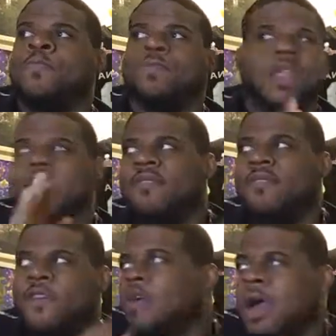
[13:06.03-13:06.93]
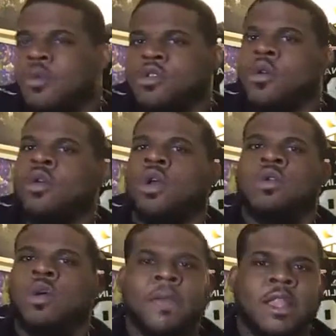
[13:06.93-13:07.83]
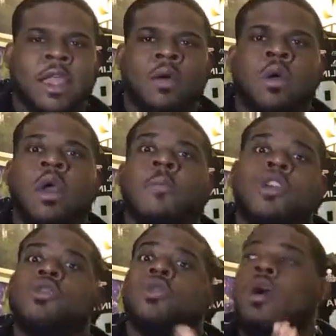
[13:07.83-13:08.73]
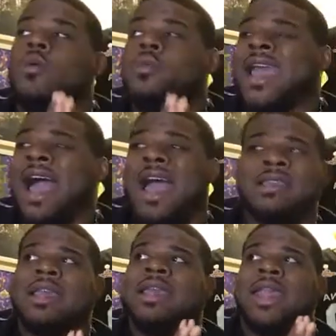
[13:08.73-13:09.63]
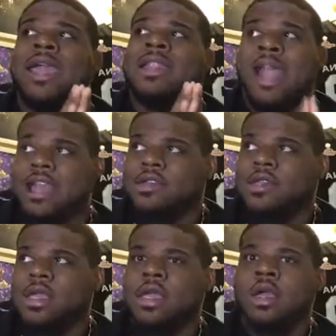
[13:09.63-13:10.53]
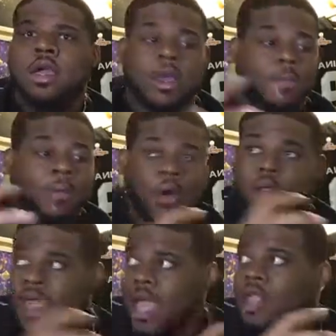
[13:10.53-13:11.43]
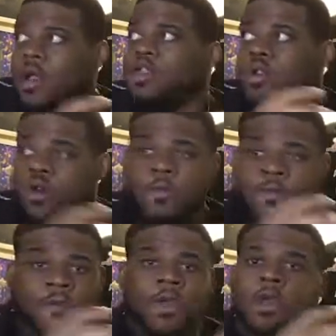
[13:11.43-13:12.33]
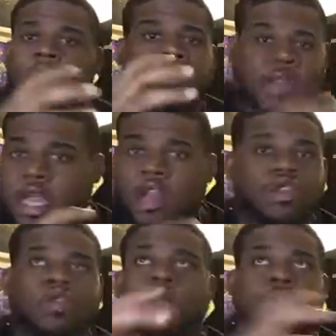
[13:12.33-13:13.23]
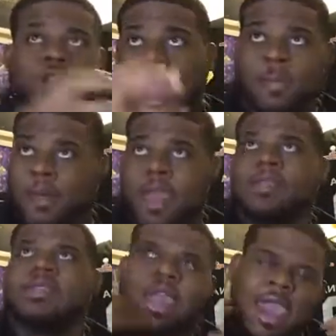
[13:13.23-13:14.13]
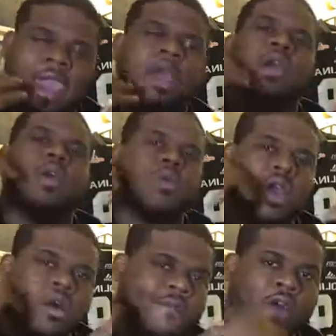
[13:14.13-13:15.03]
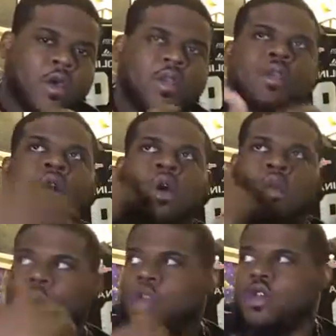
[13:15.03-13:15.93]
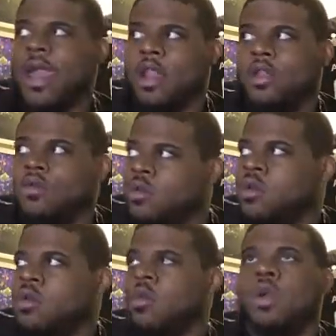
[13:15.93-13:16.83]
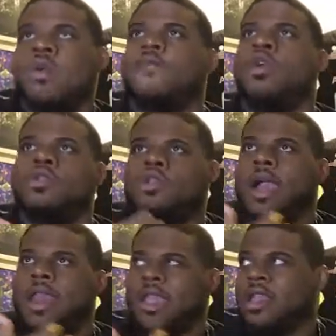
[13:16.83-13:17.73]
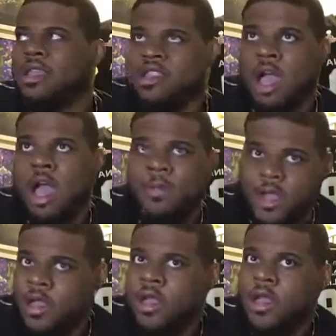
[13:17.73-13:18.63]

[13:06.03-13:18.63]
They didn't give a fuck about what's going on. No big deal. But you know it was guys that naturally could pull together as a group of seniors, a group of star players, and say, hey, we going to focus on what we trying to do. We going to focus on trying to get this job done.